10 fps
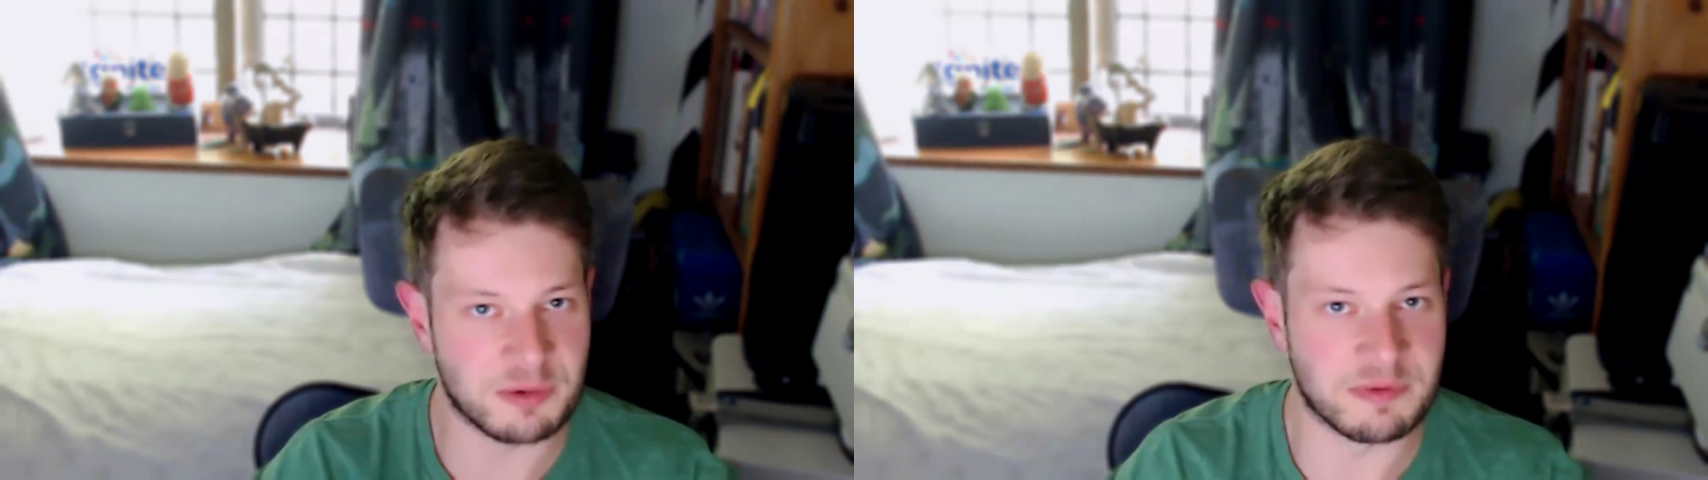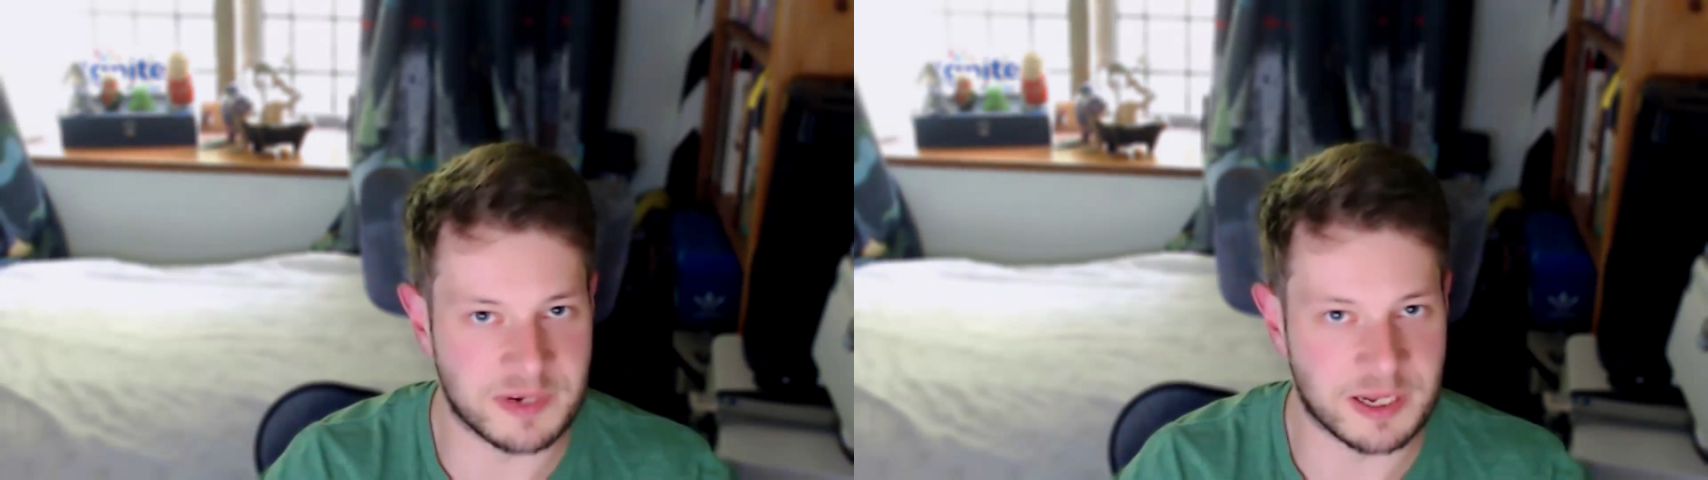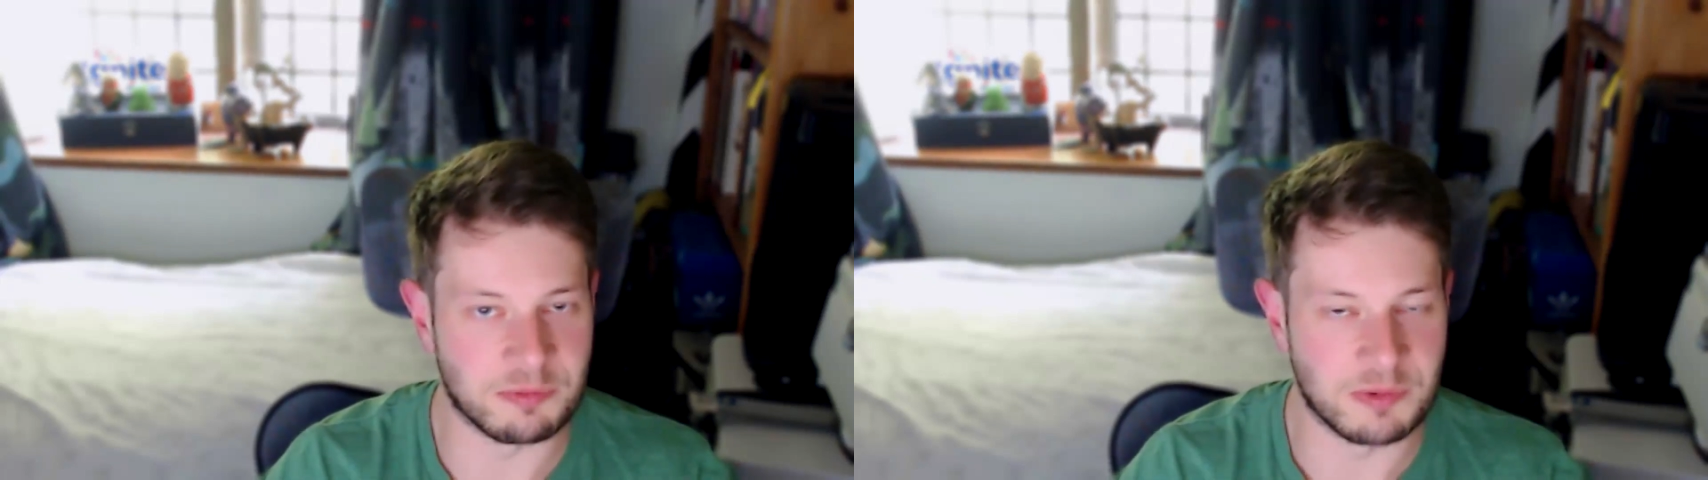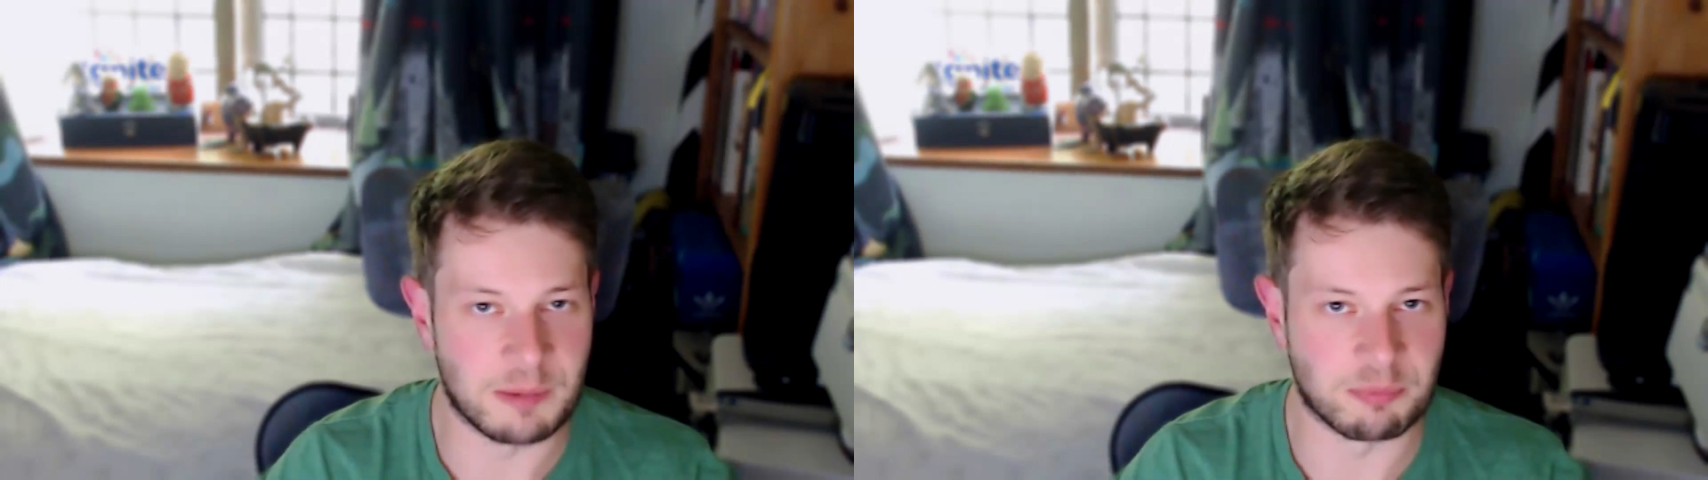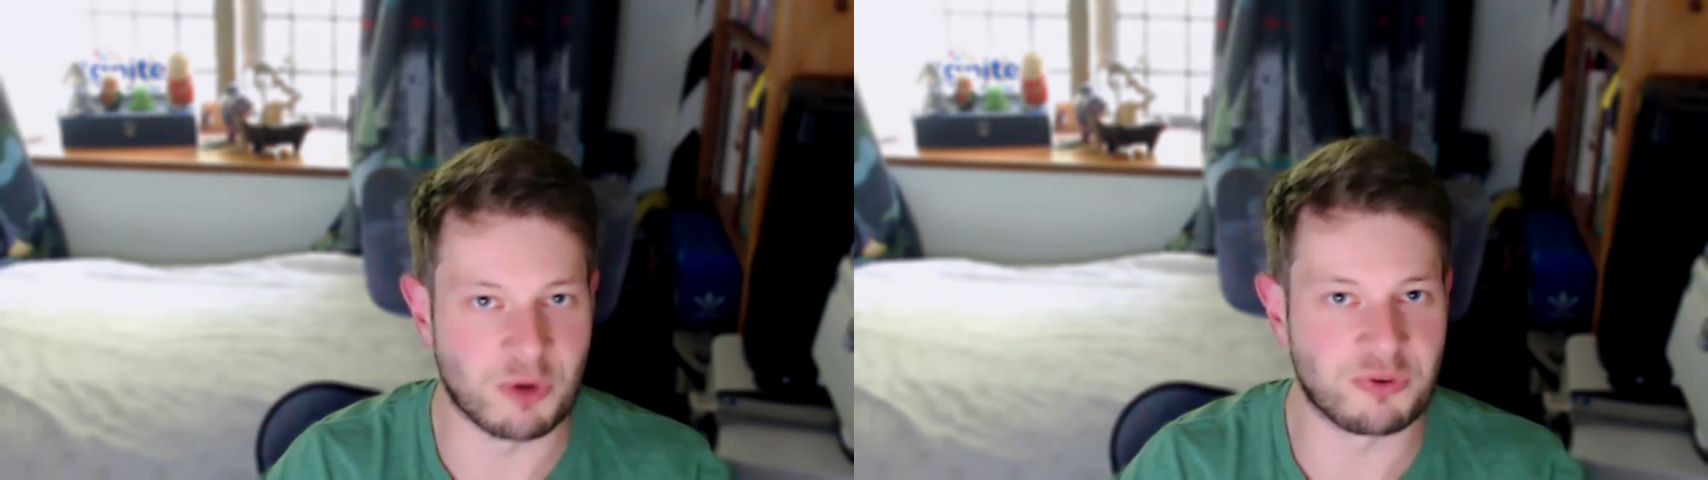you with
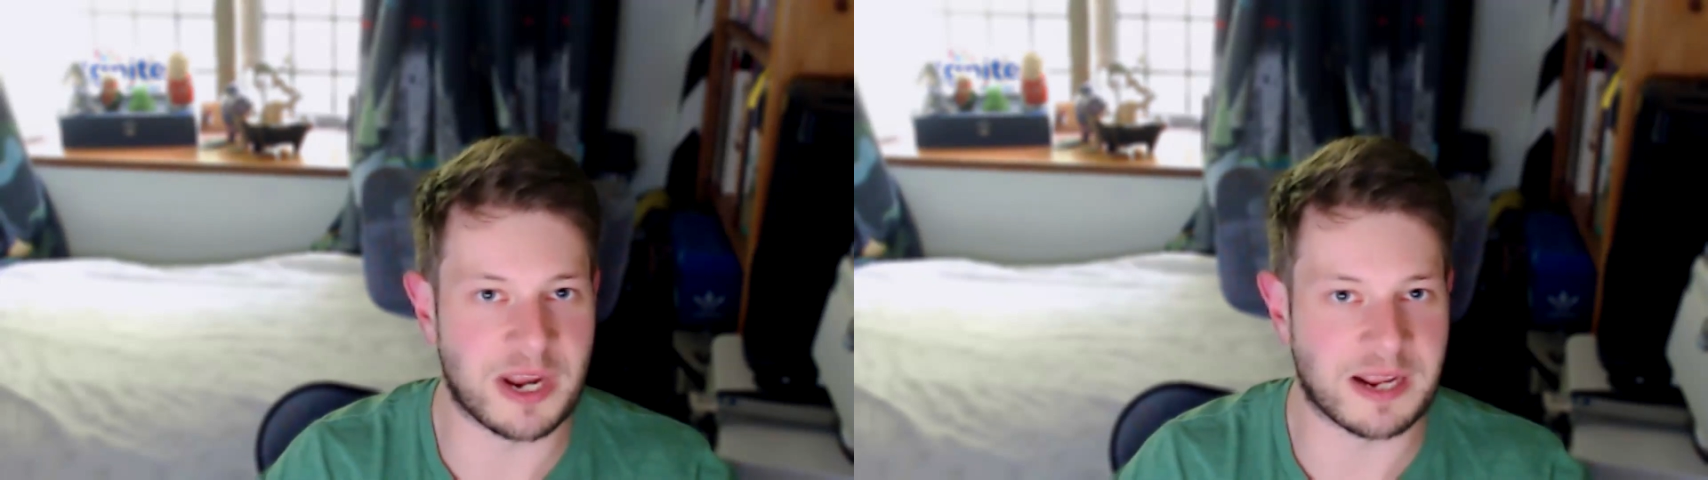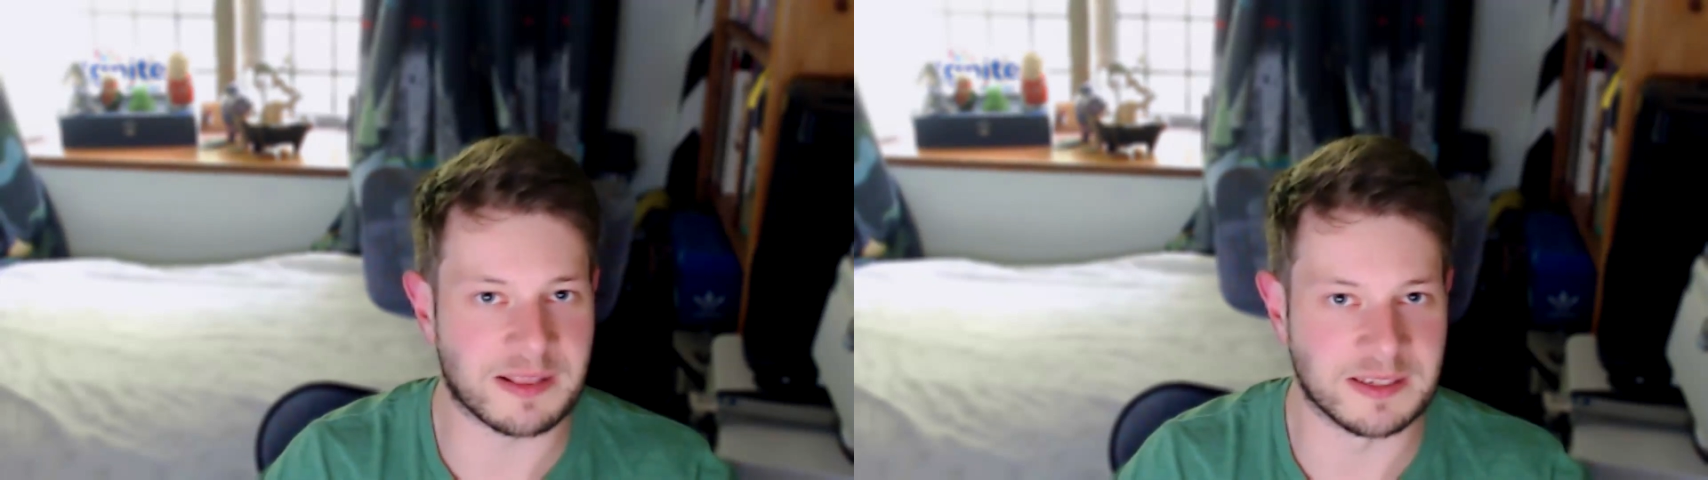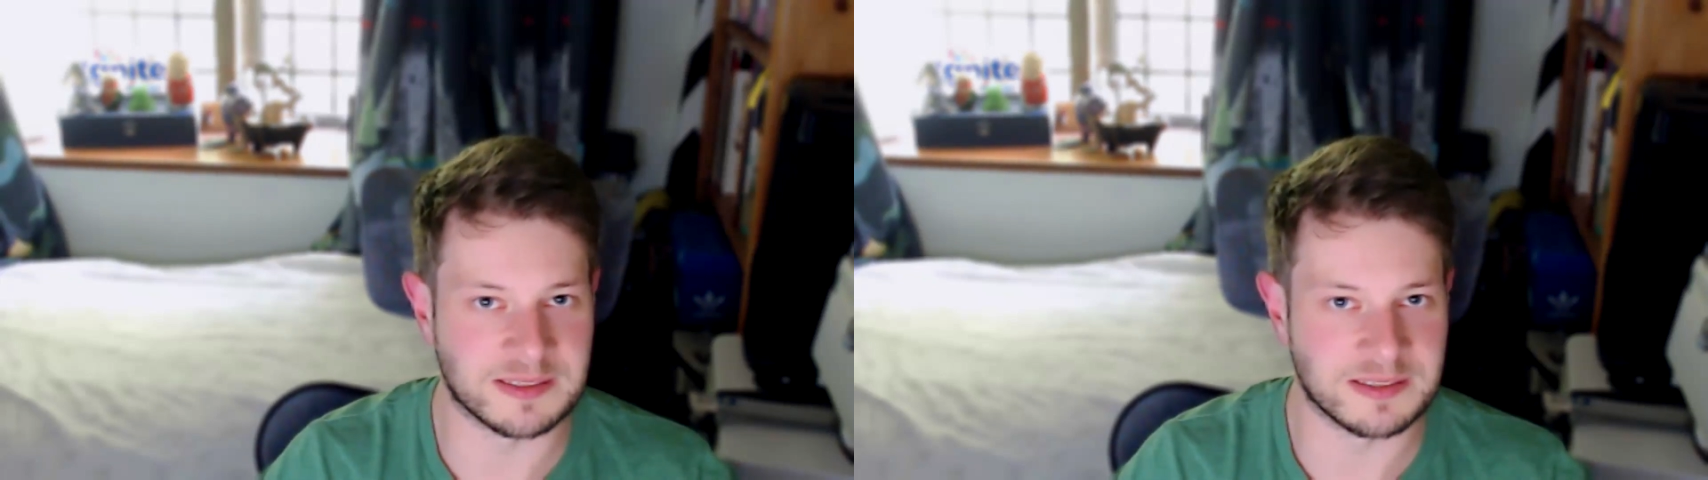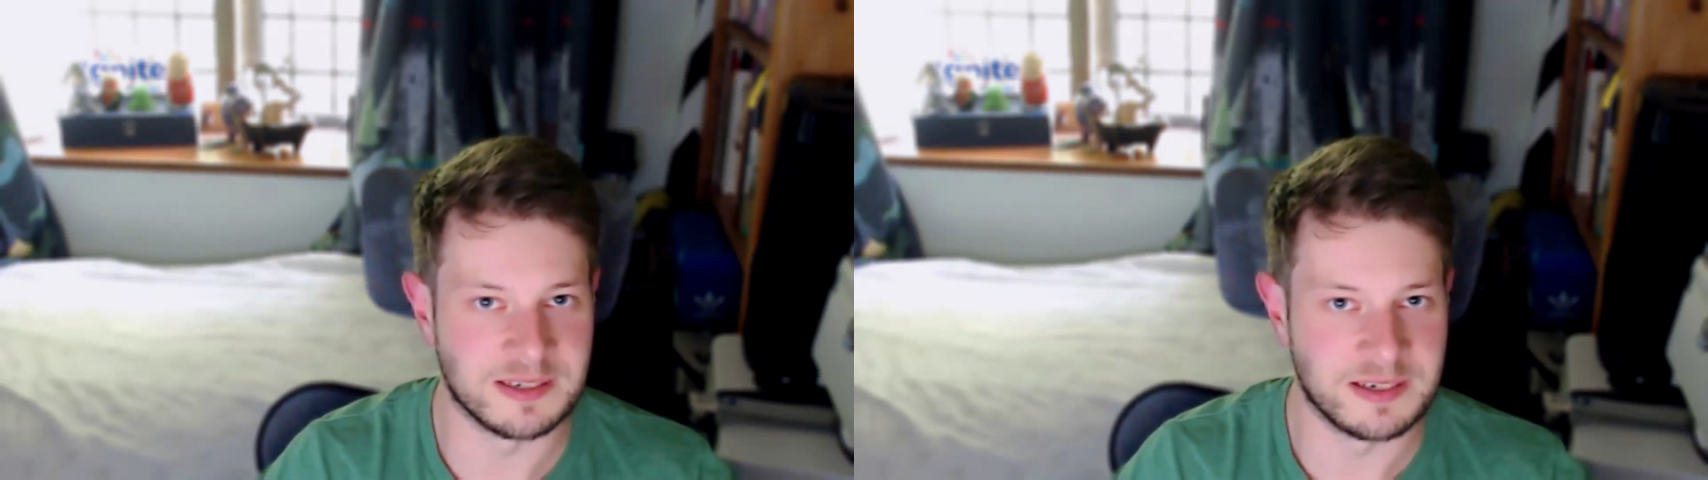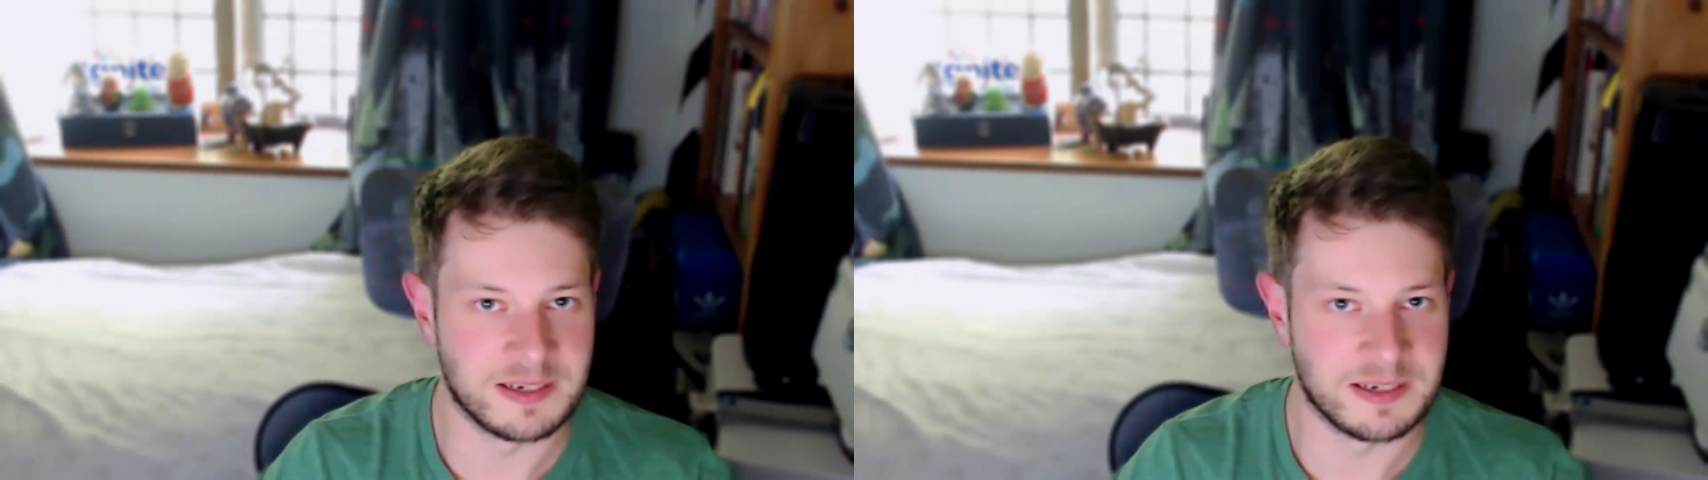a project that's